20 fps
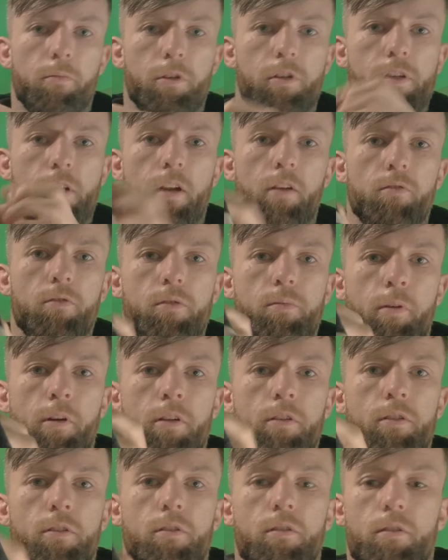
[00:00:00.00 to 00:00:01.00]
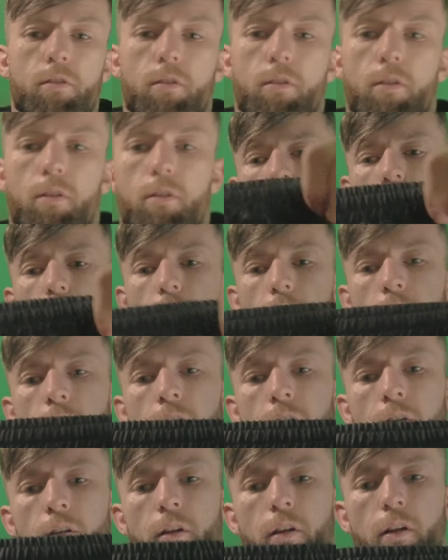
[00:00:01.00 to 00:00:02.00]
Marcelo's sponsors. And then
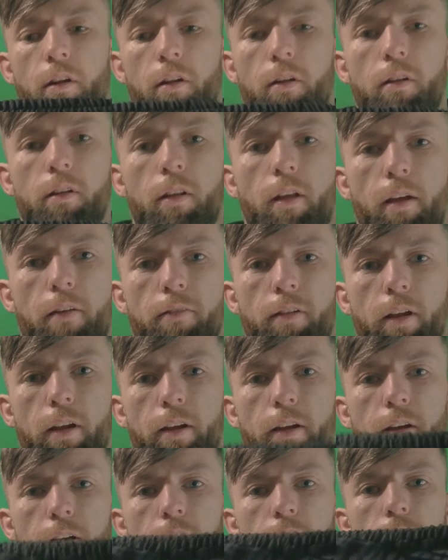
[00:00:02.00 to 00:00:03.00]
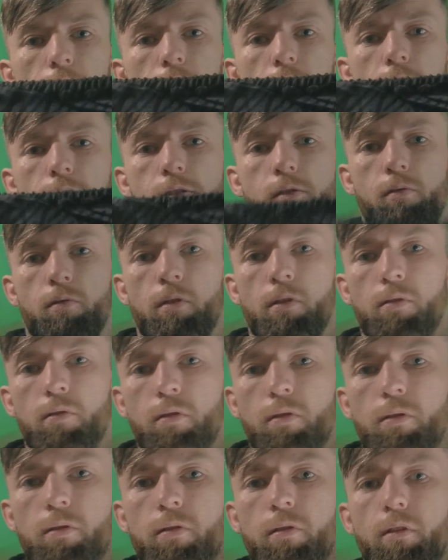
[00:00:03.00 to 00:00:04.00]
on the left leg, his own
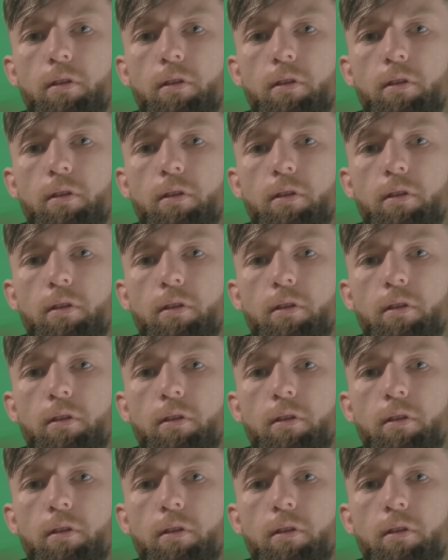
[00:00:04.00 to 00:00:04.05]
logo.